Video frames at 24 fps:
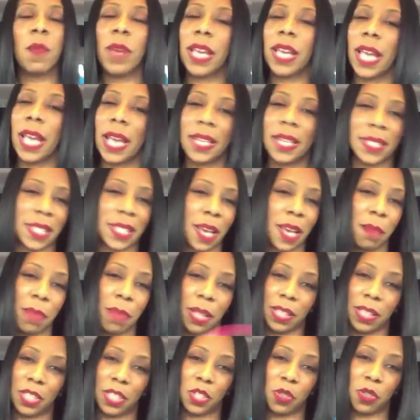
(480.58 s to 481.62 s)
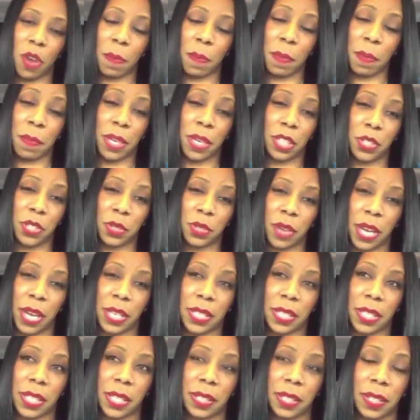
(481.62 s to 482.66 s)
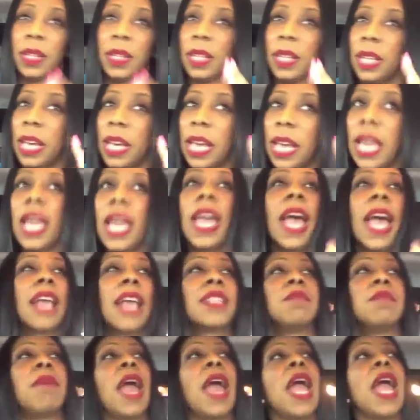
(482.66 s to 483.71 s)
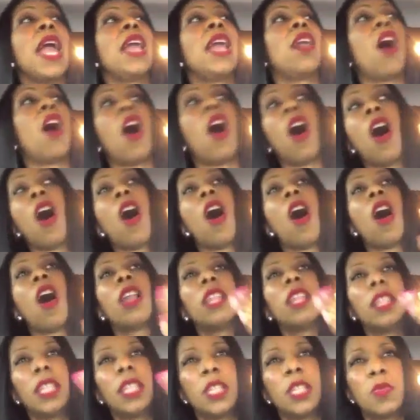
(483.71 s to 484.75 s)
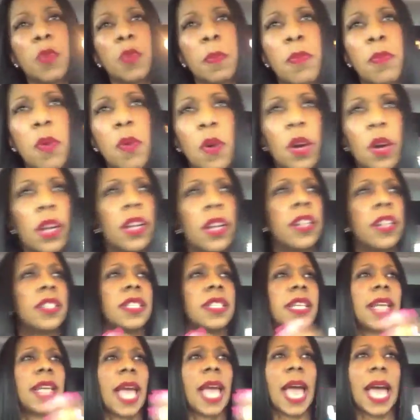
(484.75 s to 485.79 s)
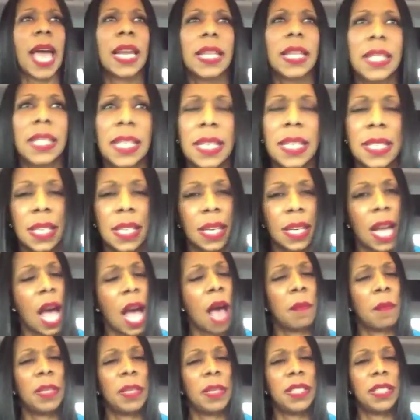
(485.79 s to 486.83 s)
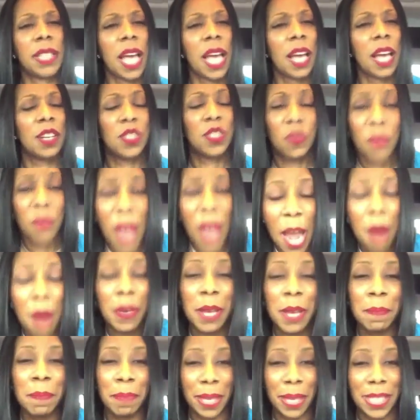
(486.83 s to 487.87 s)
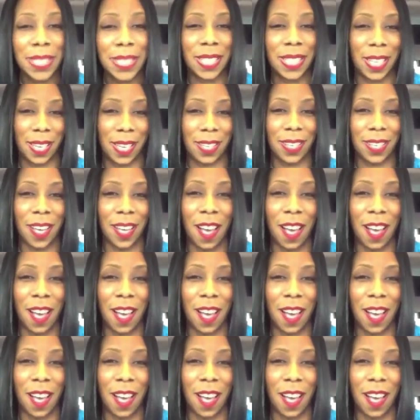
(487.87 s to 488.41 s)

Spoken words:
we can't say about this Trump administration, he has made all of these reporters and analysts and commentators very busy.